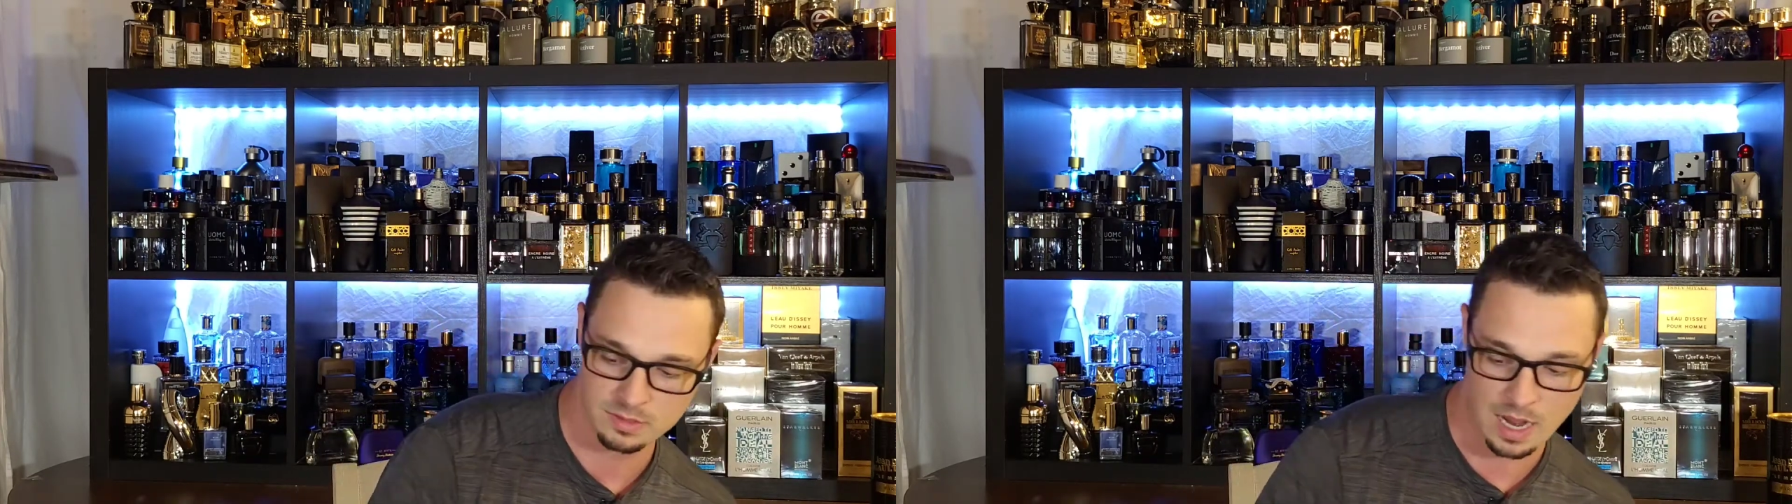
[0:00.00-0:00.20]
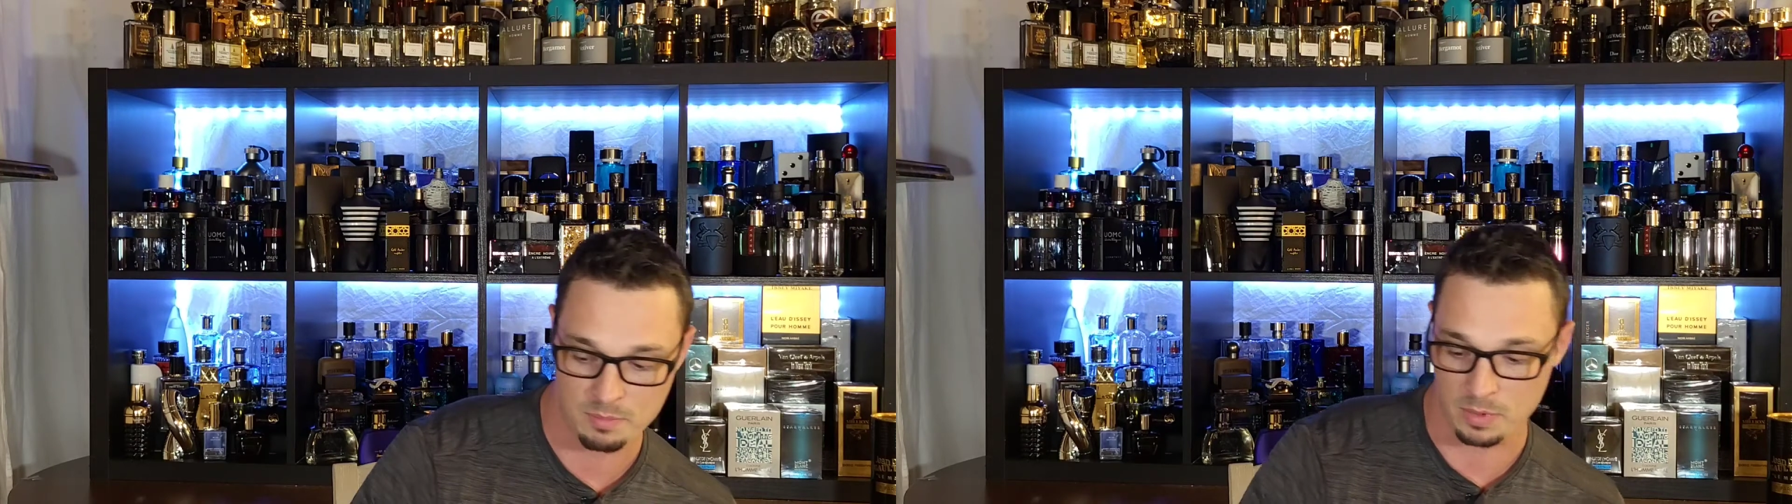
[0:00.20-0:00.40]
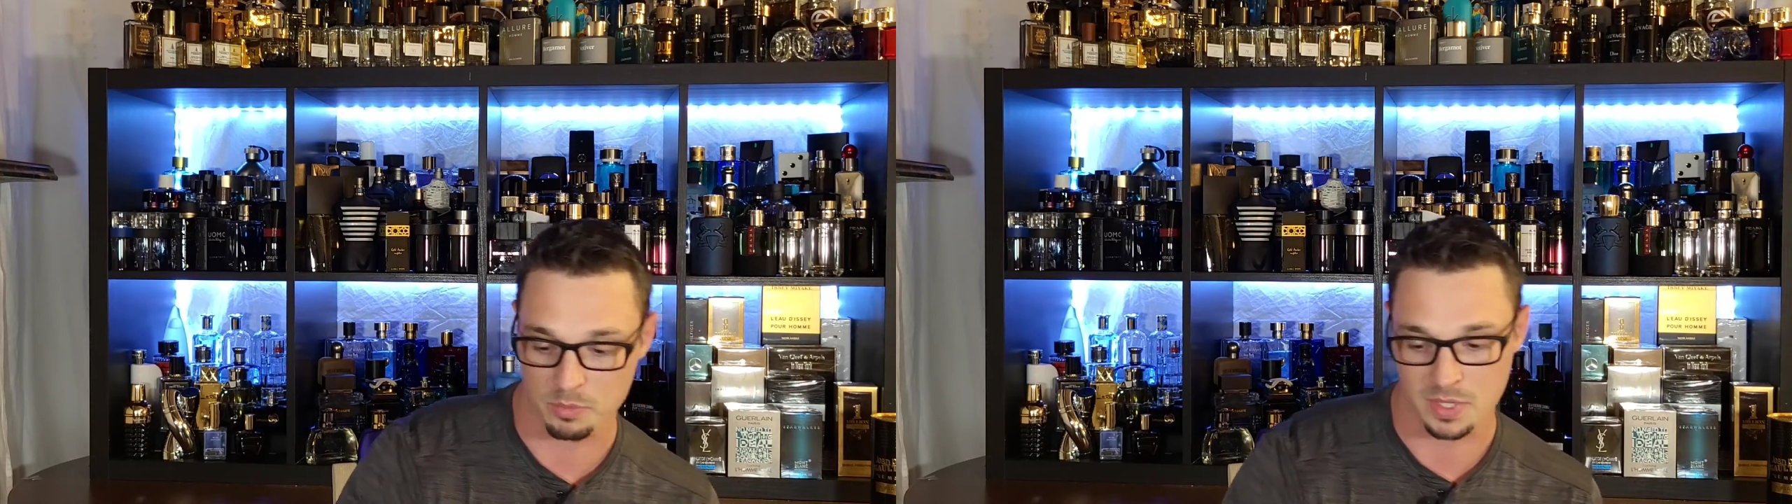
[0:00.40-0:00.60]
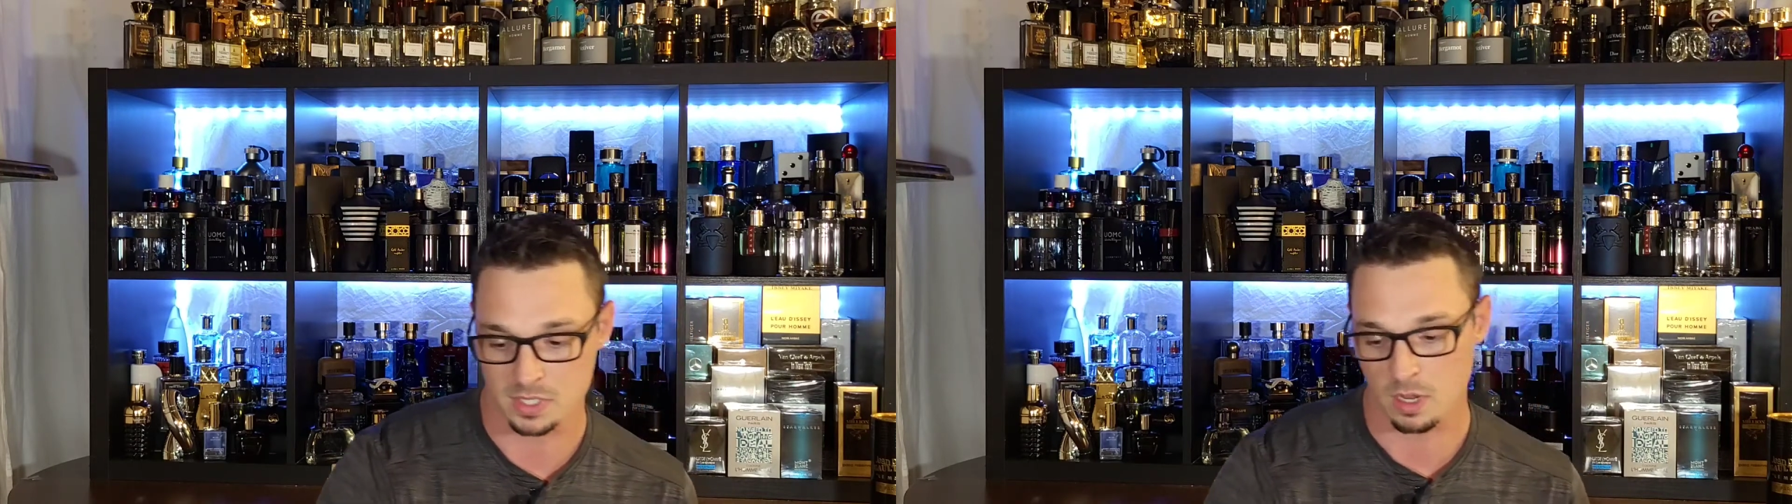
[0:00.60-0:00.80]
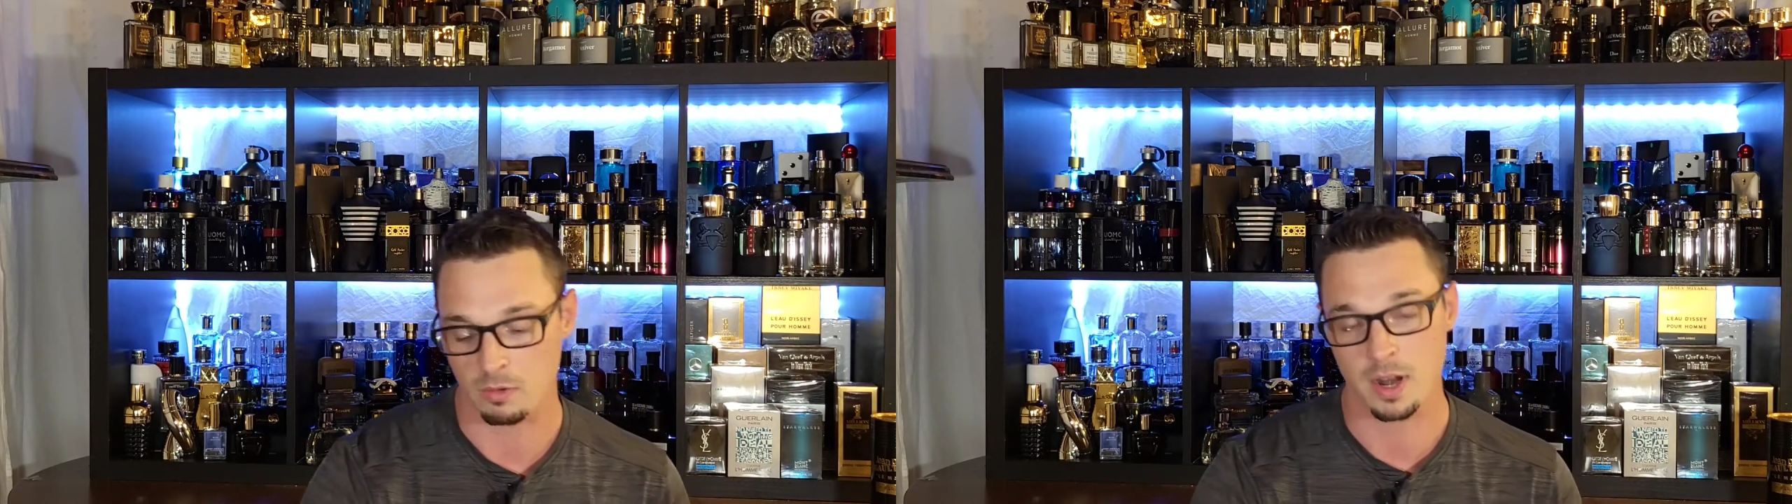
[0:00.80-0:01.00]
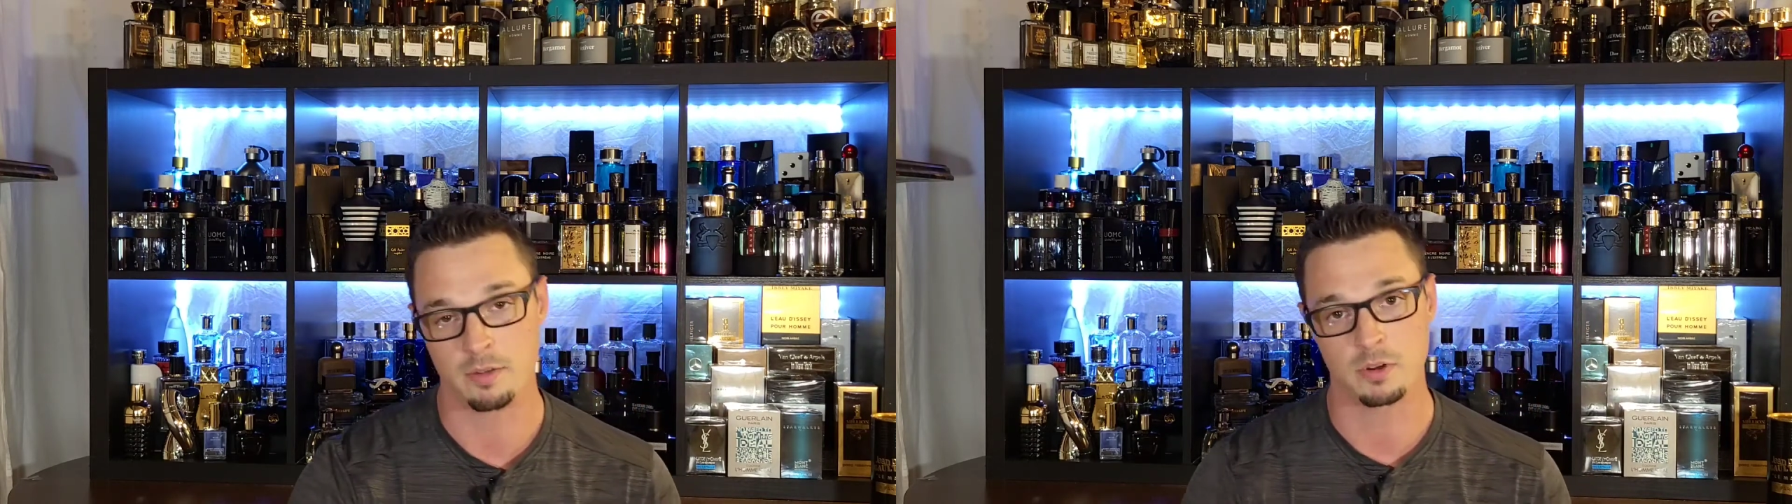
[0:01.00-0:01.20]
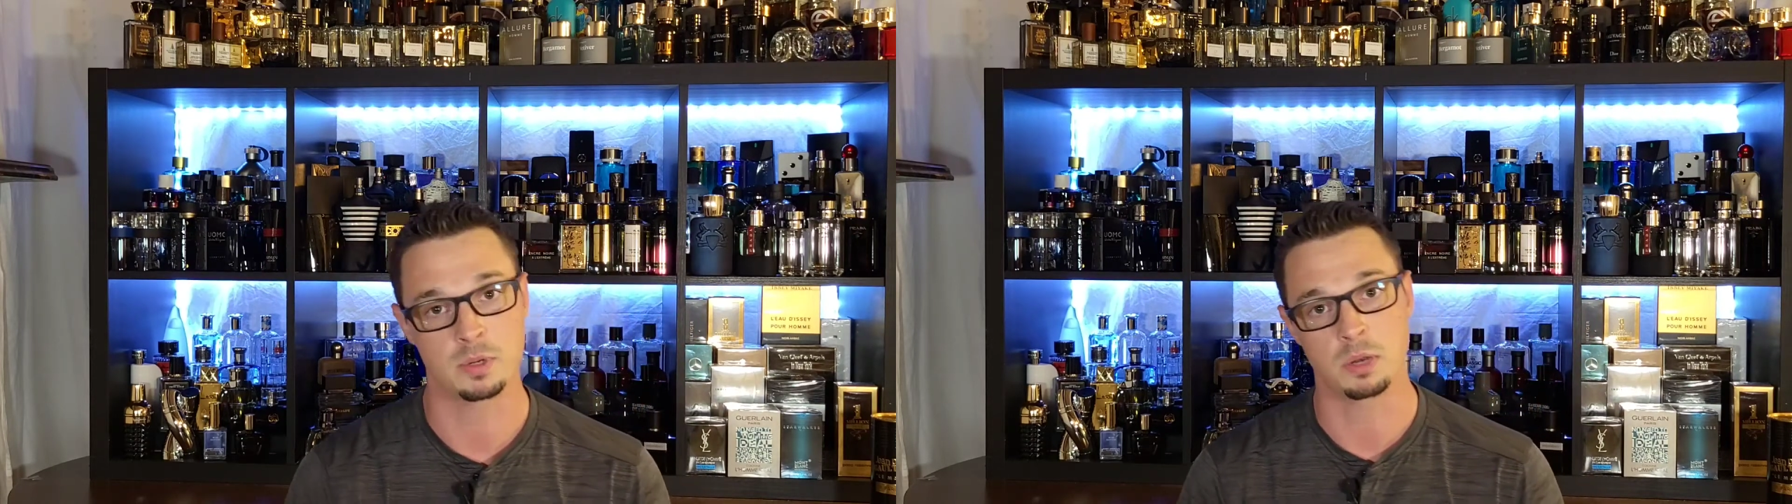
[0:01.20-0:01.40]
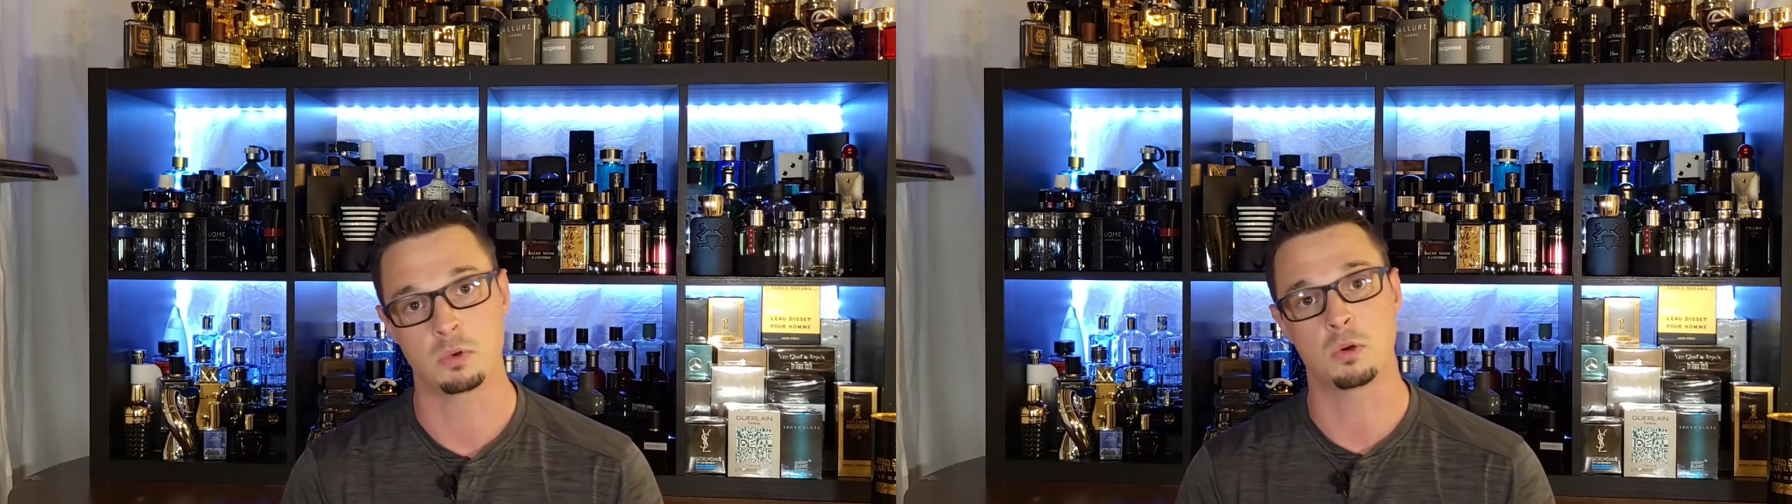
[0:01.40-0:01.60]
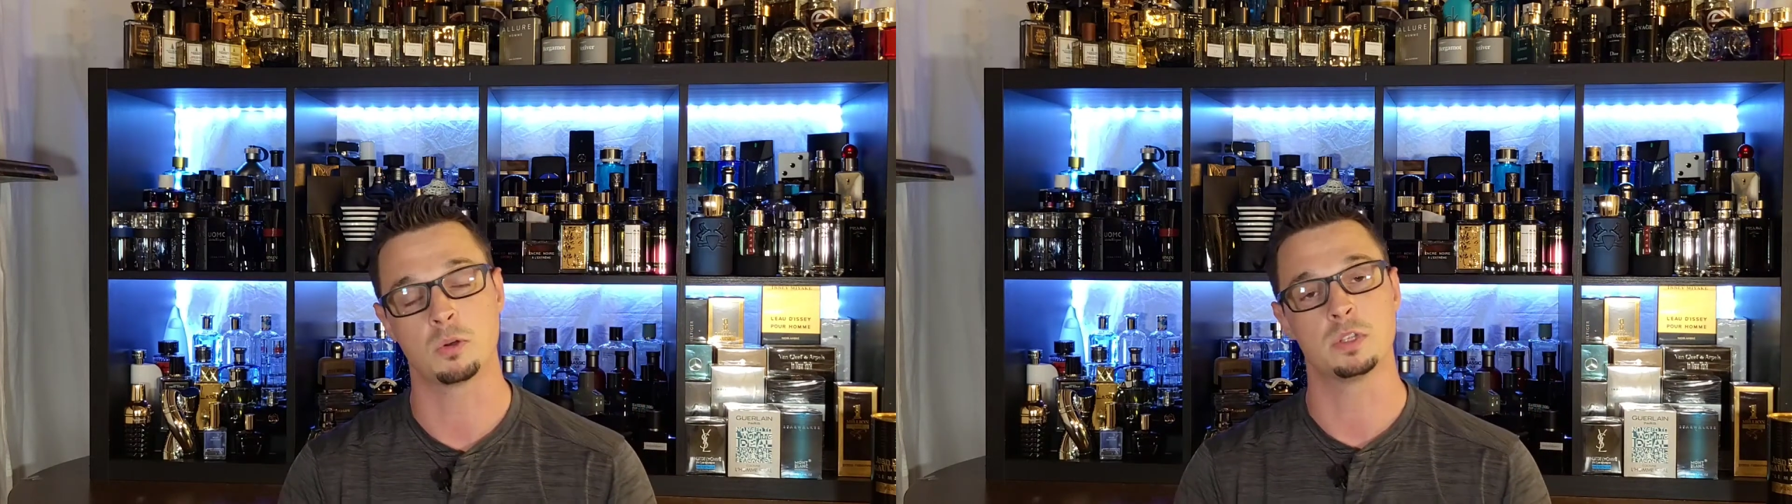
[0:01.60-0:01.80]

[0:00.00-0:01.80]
I'm gonna put this on right after I'm done recording